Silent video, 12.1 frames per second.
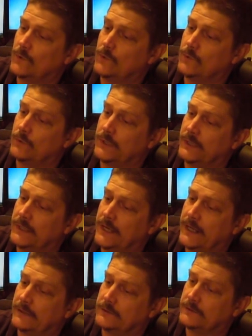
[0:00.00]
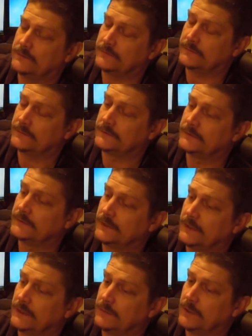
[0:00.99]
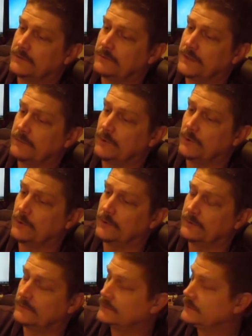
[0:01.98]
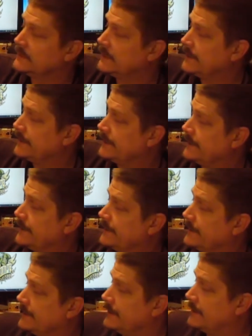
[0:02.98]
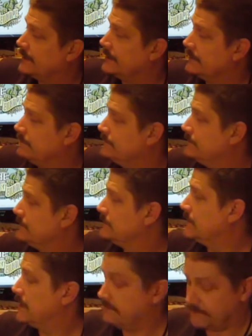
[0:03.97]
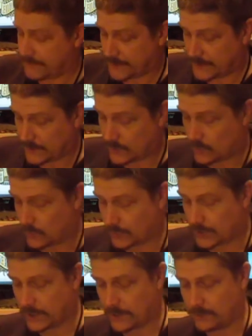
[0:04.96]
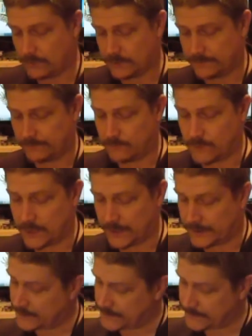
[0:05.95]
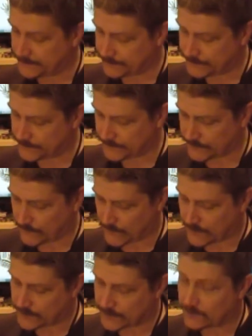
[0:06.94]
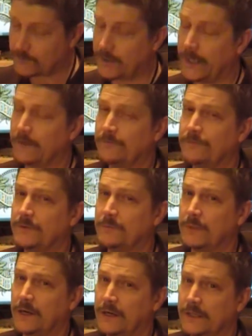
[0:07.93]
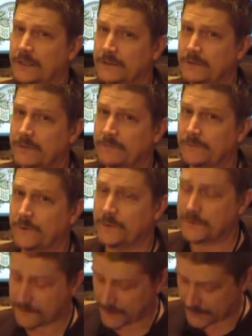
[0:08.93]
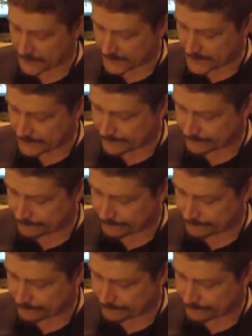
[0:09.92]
or one of the kegels, possibly the boil. I haven't got hold of one. Still waiting for the bargain to creep through so I can